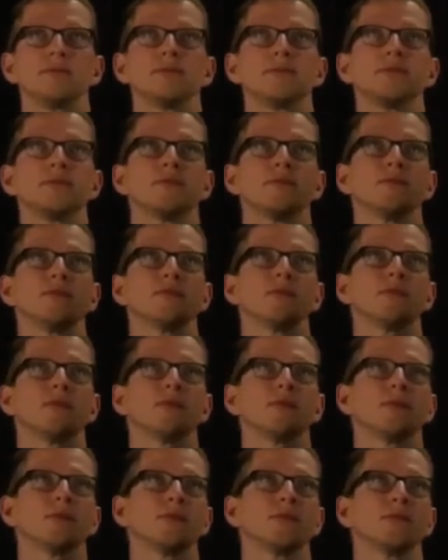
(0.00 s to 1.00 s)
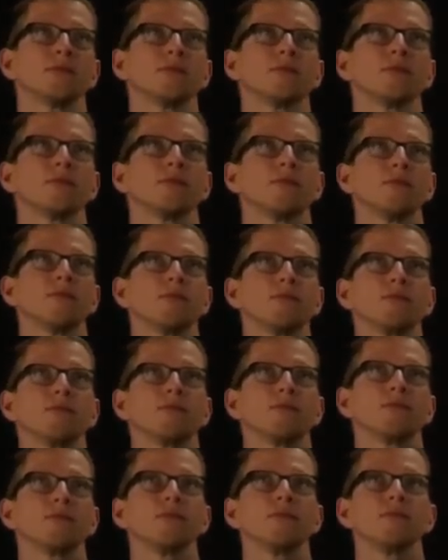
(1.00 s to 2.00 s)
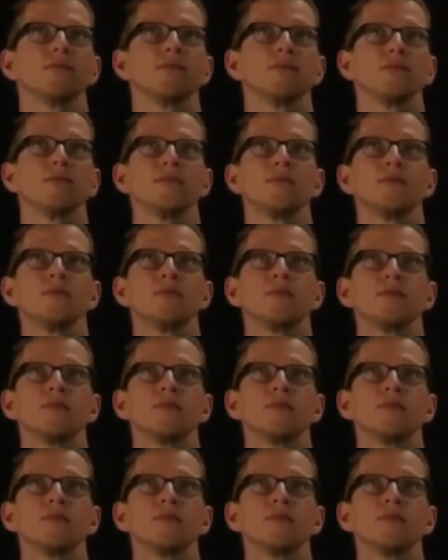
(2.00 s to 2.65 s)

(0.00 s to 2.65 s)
Nobody speaks.